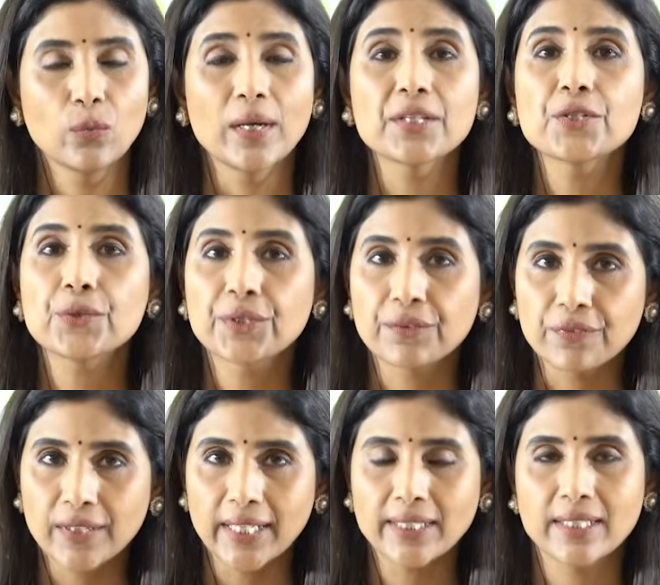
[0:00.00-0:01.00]
Once you
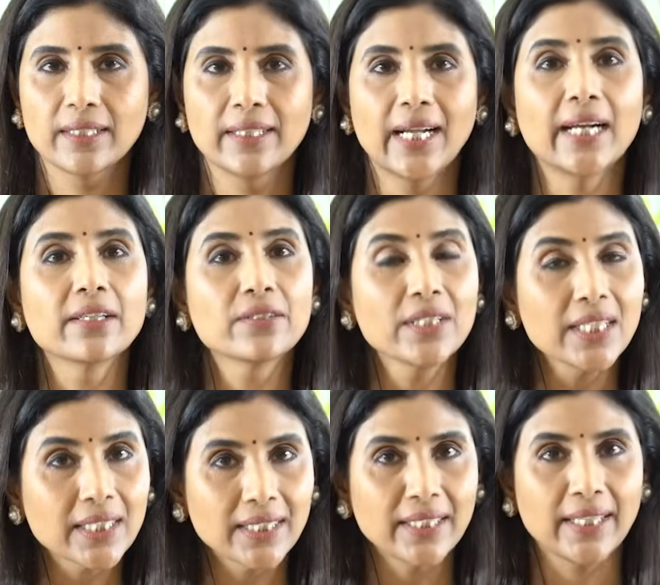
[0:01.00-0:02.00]
reflect and
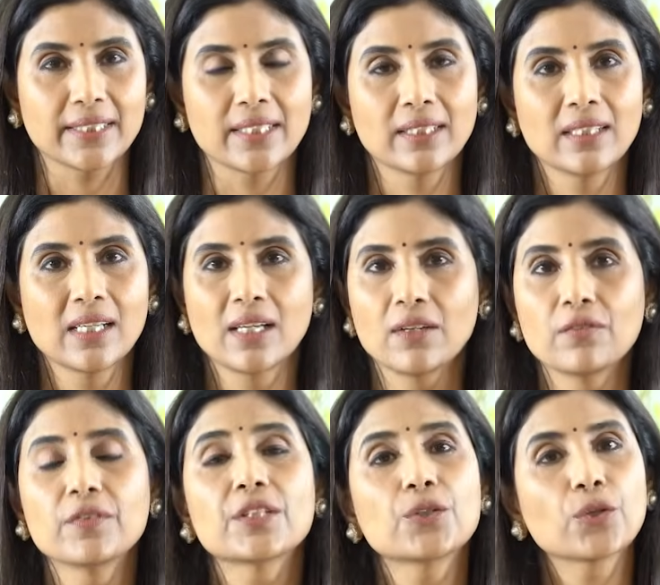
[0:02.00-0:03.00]
reconnect
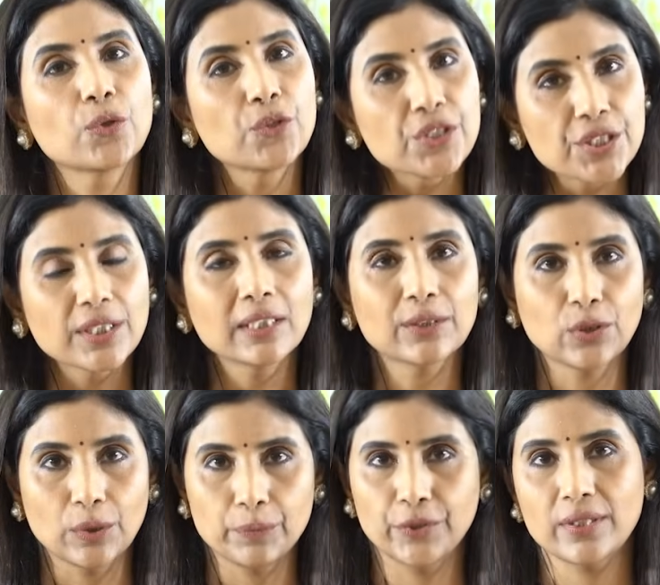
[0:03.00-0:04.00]
with your original
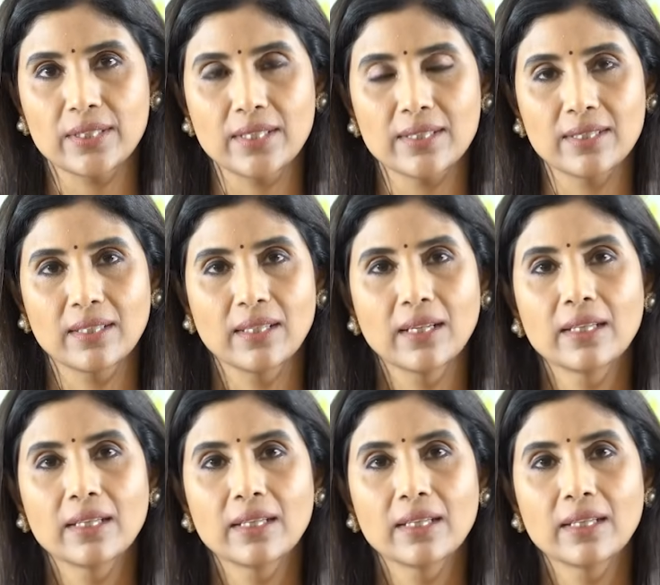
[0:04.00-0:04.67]
thought process,